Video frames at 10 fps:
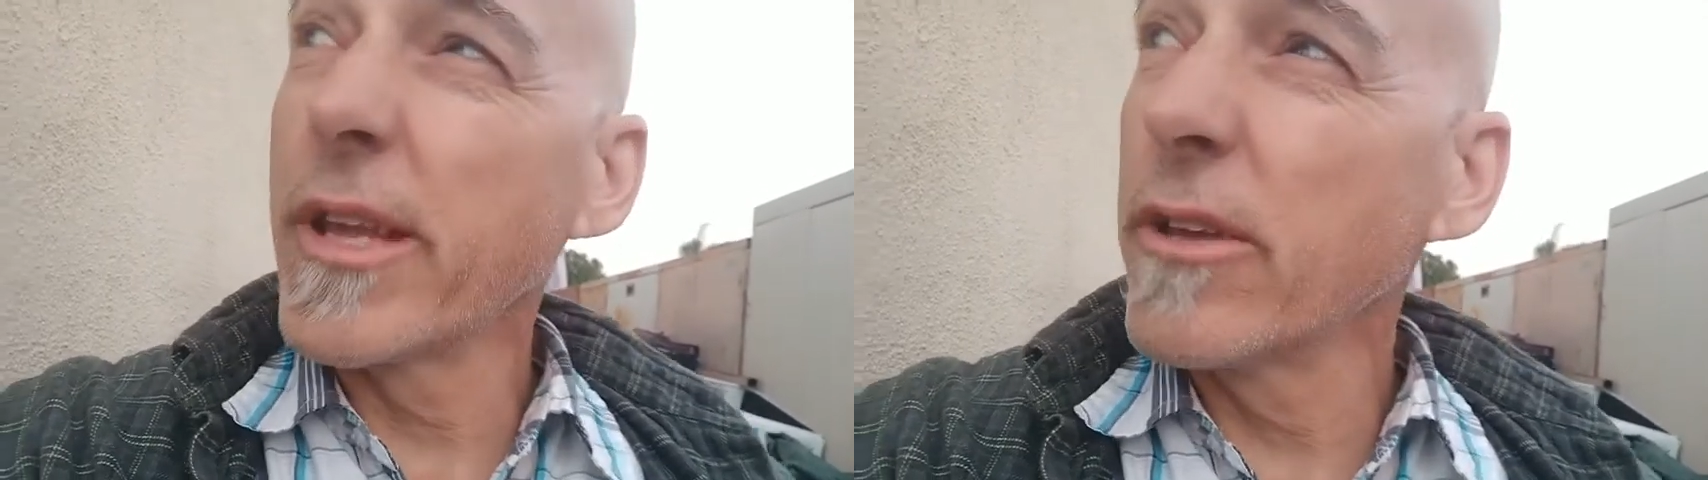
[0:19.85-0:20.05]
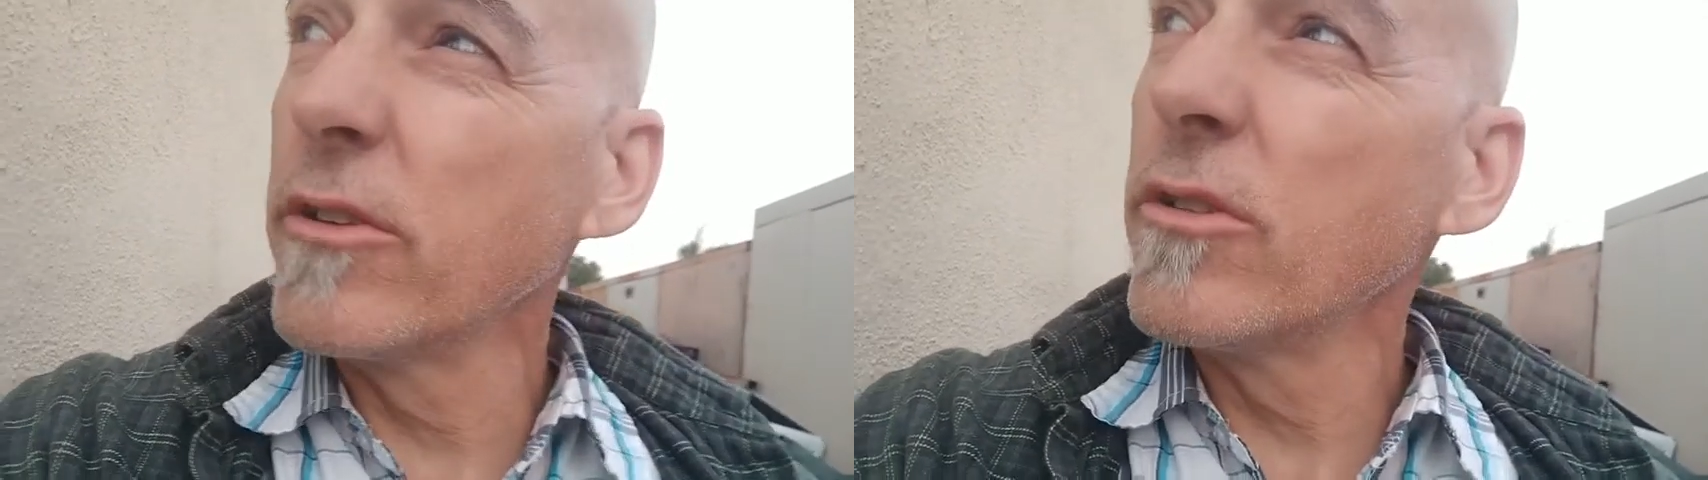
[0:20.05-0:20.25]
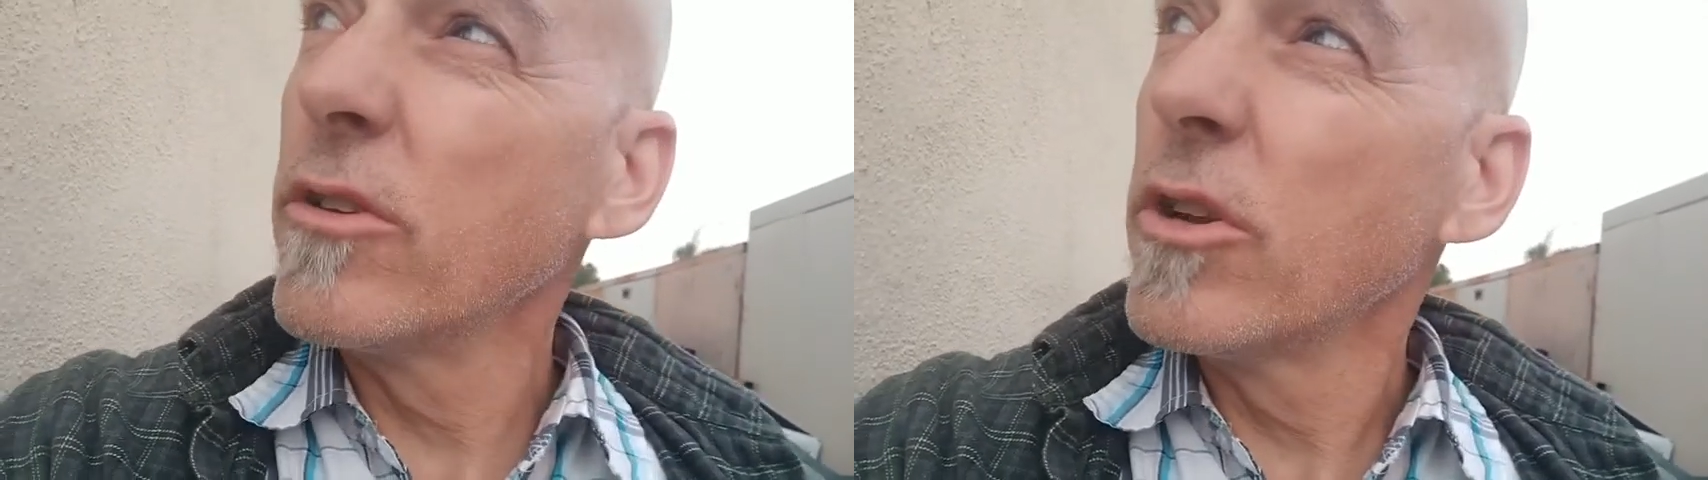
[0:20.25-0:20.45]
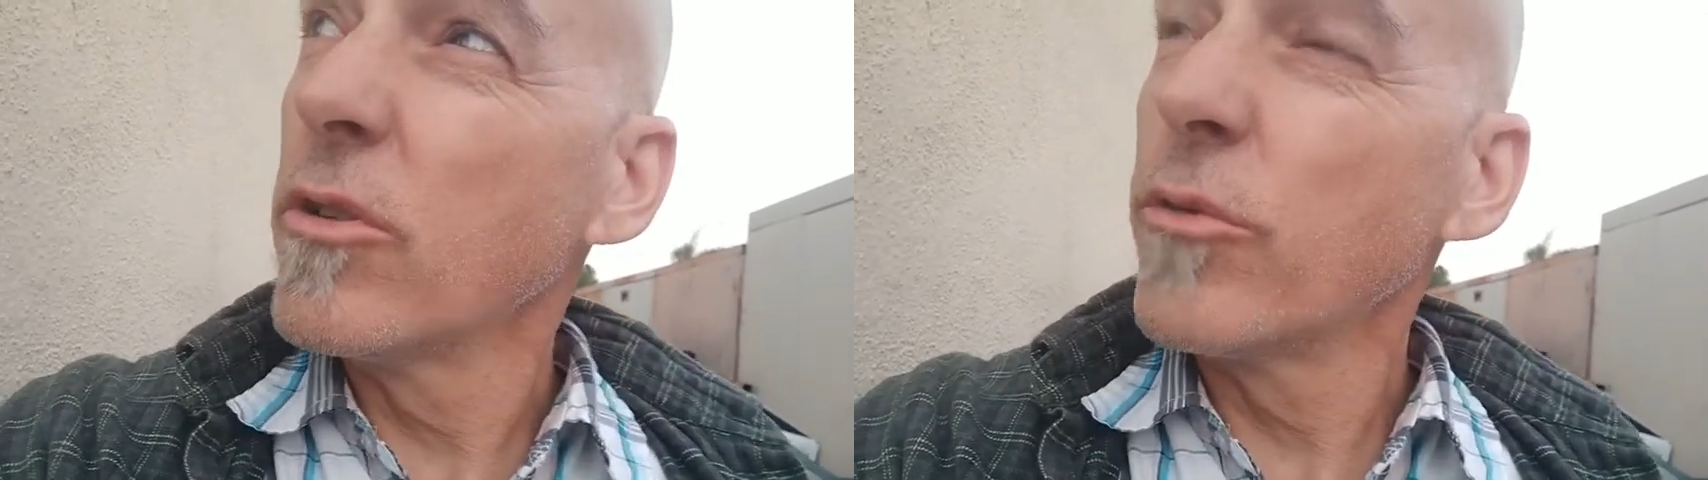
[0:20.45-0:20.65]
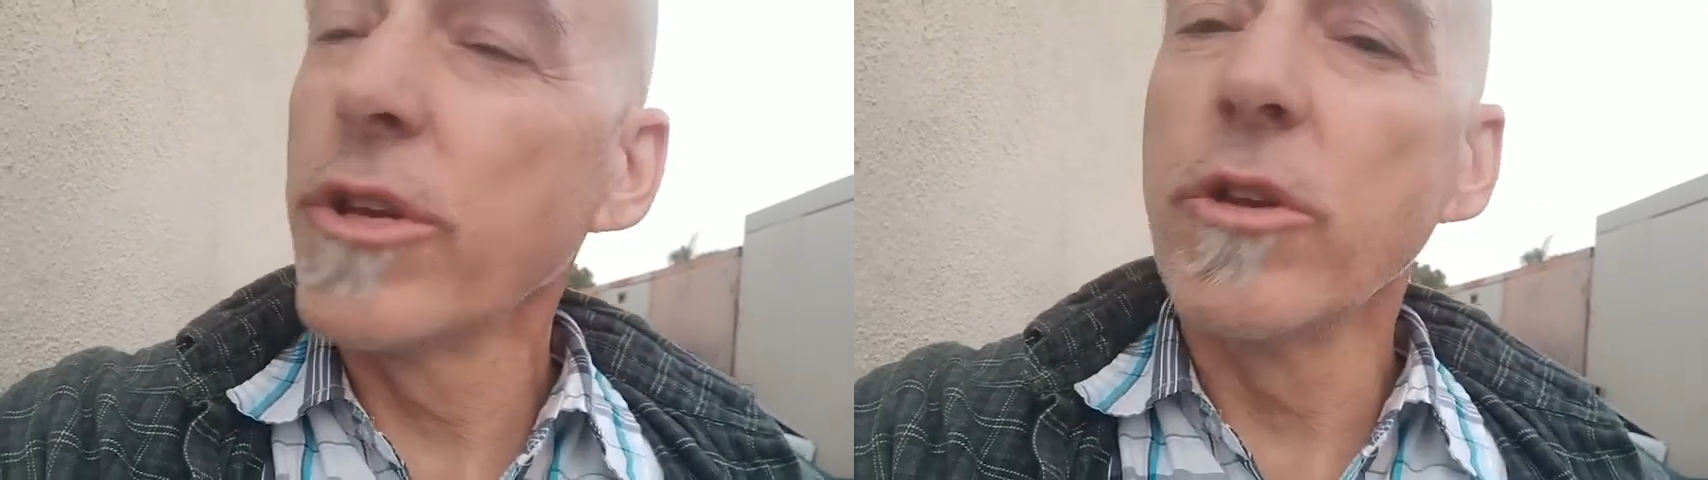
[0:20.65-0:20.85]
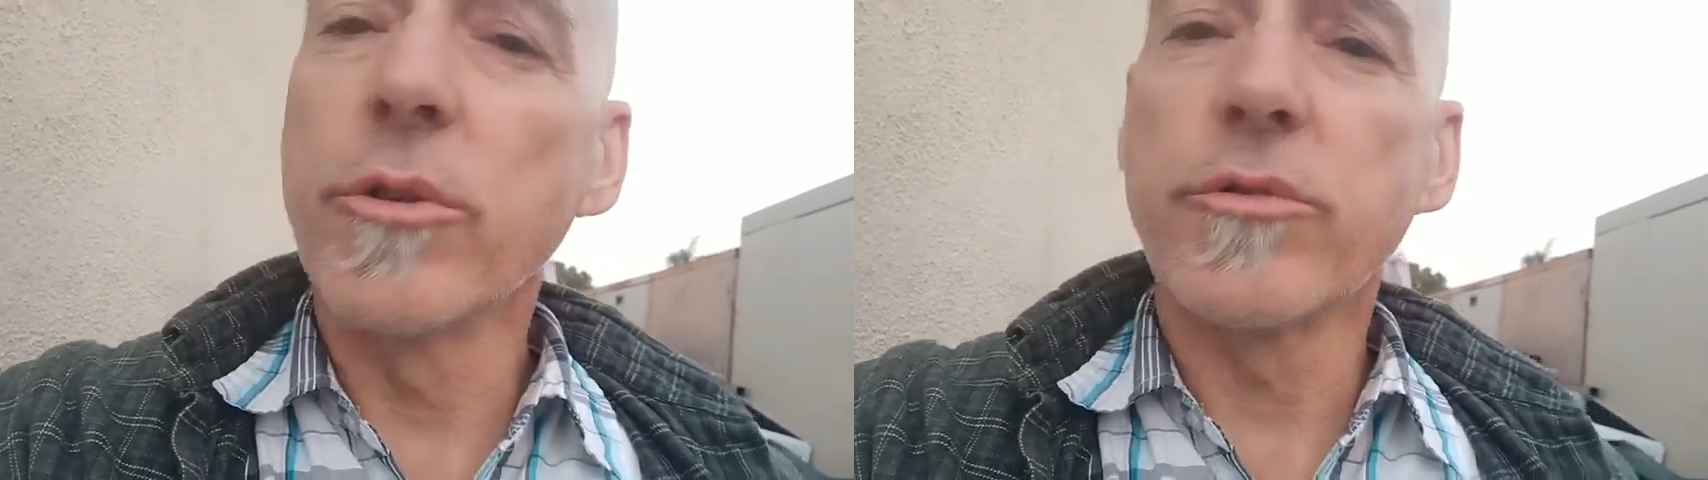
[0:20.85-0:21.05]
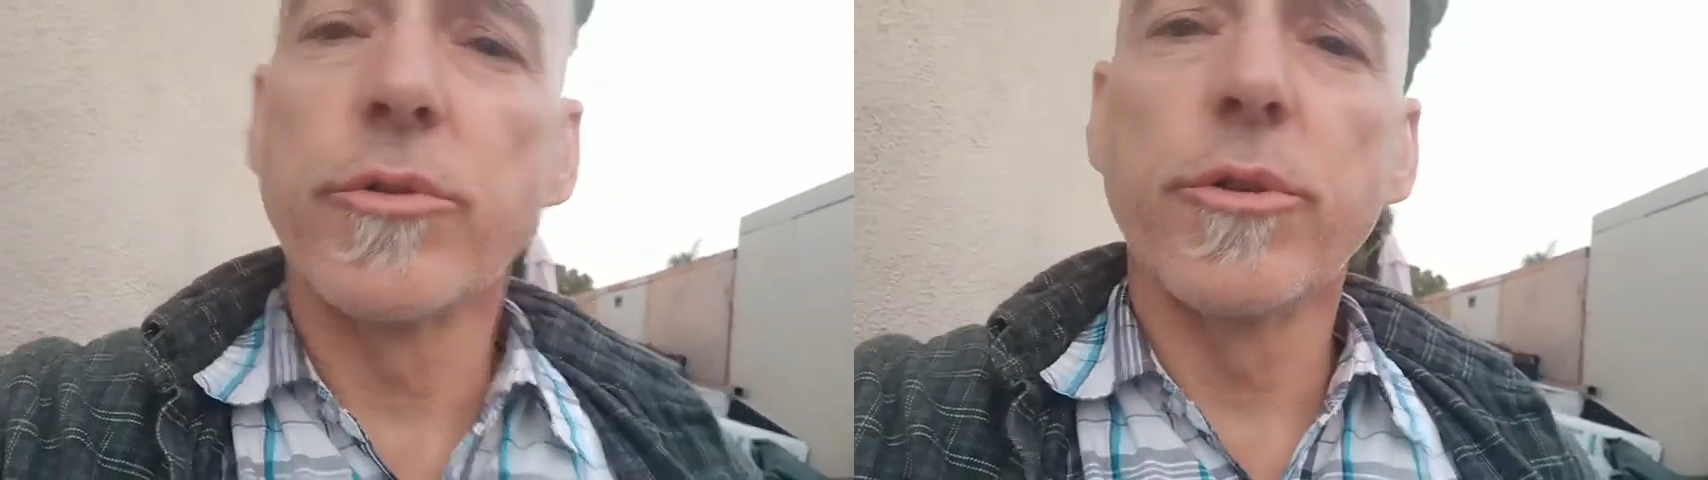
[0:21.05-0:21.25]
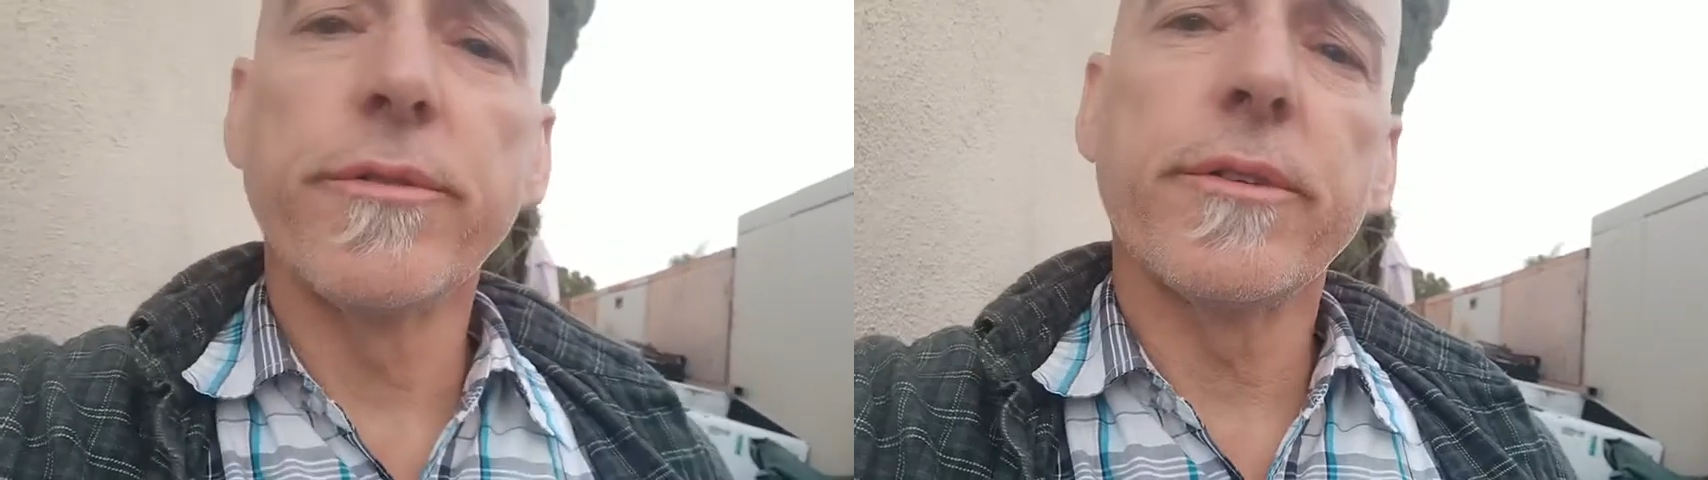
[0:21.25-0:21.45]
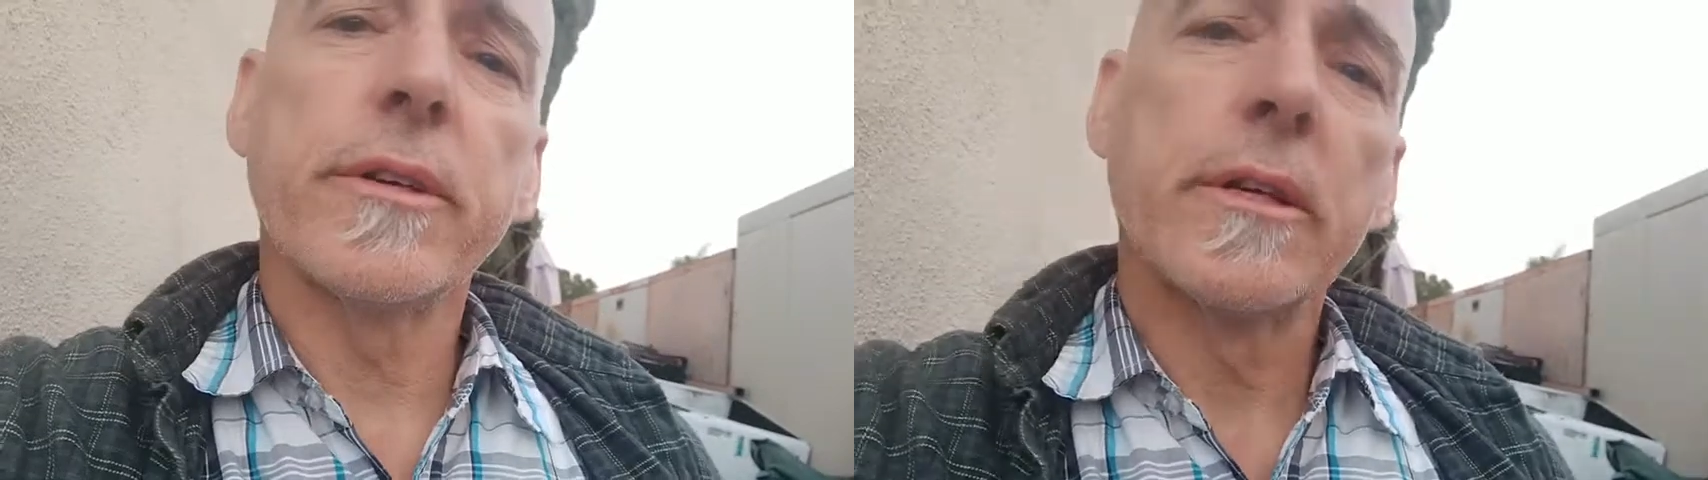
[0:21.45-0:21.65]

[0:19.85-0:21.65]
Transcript: could redo his roof